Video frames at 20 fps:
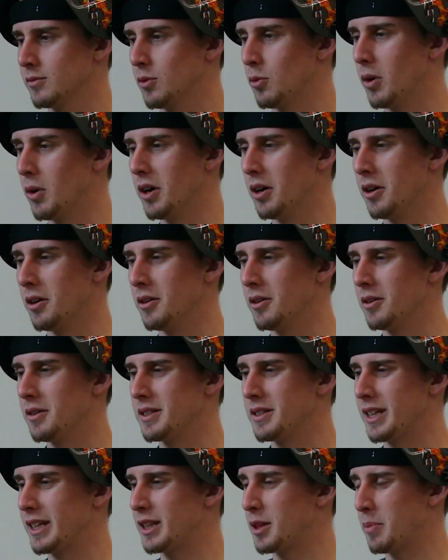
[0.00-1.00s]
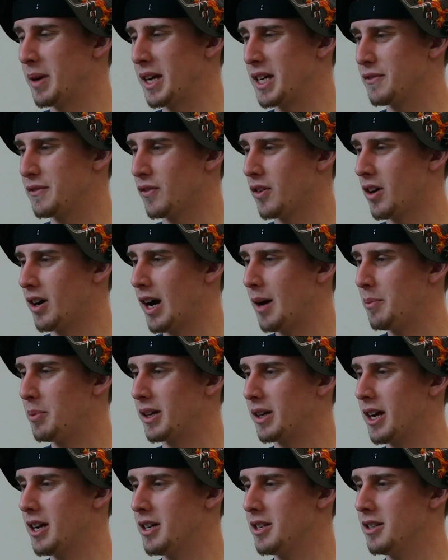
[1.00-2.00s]
Well, is that the best for our
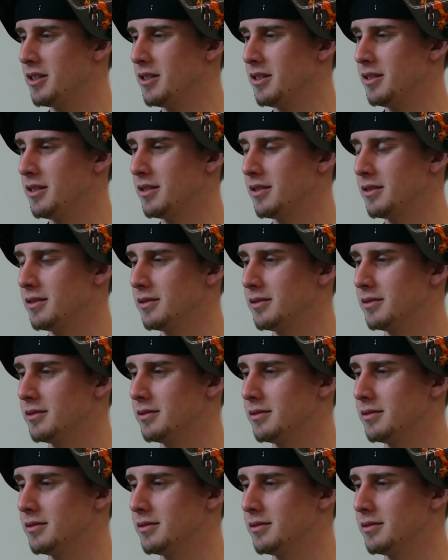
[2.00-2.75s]
application?